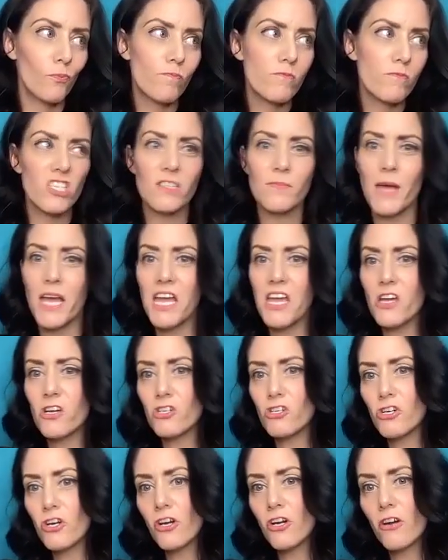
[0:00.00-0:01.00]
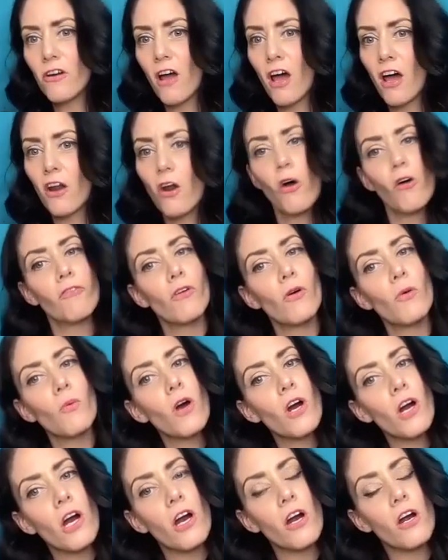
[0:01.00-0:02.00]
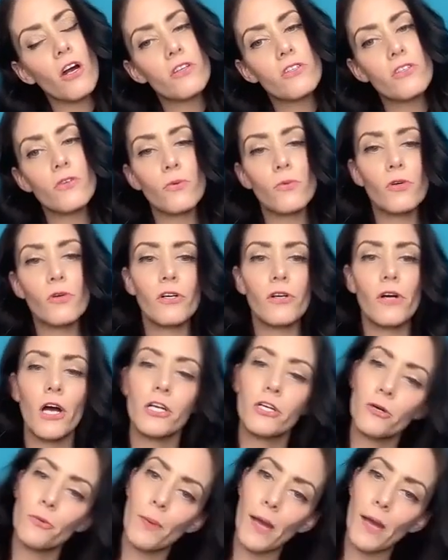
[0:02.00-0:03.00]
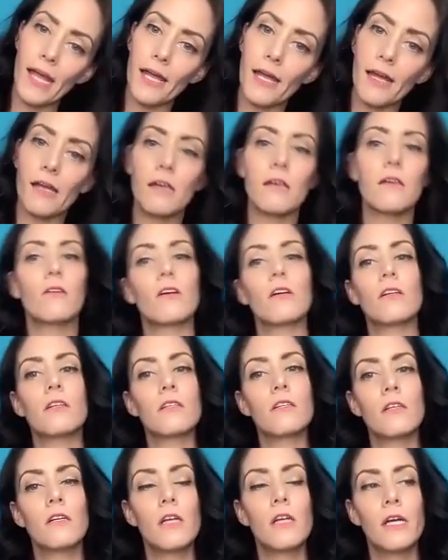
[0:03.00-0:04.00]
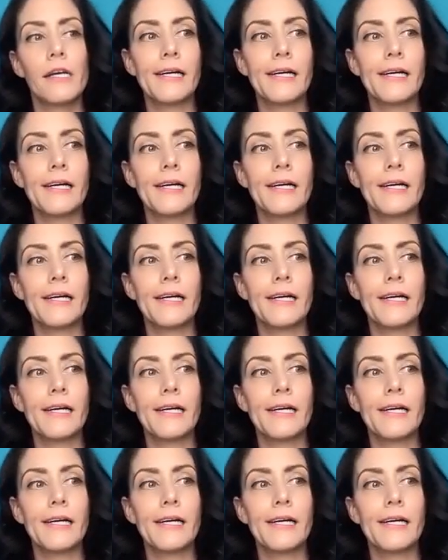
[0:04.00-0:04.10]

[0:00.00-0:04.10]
just making sure you're not overworked or underpaid, or,